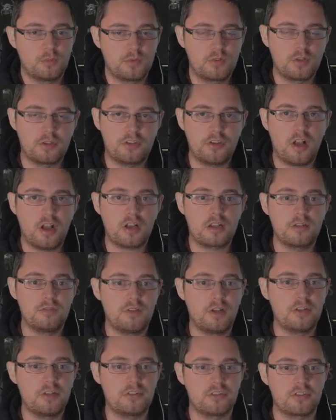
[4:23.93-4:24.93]
we've got Dark
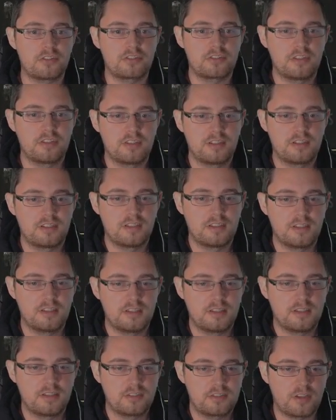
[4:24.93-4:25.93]
Convergence.
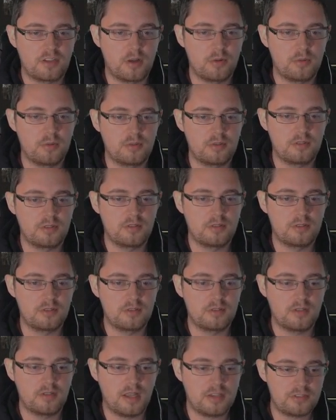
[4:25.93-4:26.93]
So,
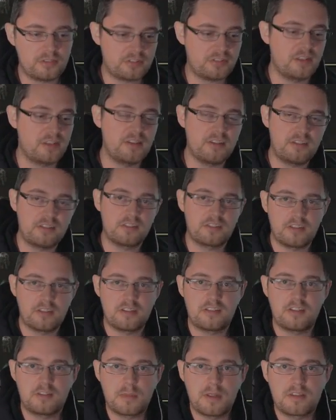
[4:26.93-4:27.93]
as I said, this
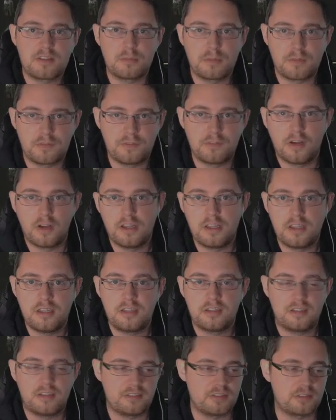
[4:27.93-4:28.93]
is meant to be
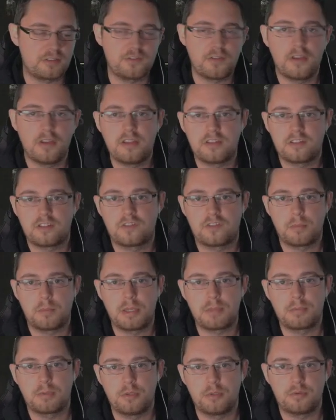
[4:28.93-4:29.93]
fun. This is fun. This is for
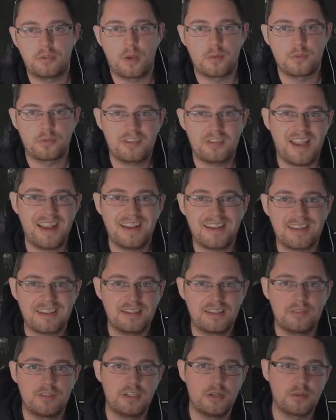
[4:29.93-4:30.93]
people who don't tank.
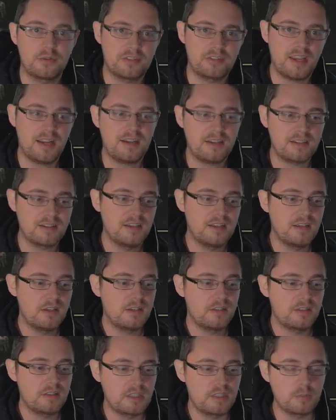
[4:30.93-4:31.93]
If you don't tank,
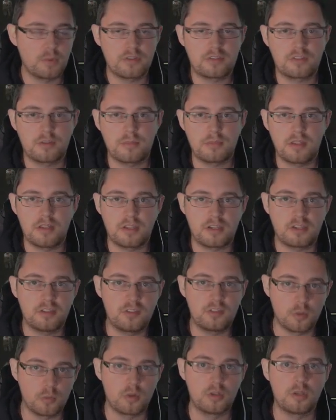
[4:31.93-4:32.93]
you want something that
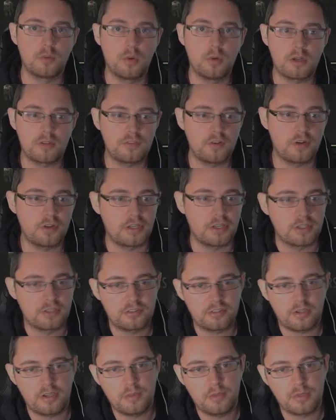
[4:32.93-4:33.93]
can do all the work for you.
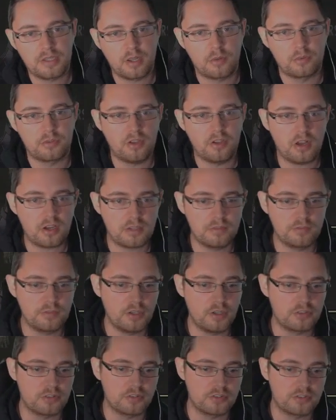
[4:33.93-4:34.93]
So here we go, Dark
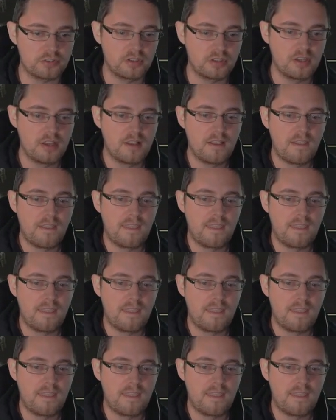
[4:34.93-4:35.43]
Convergence.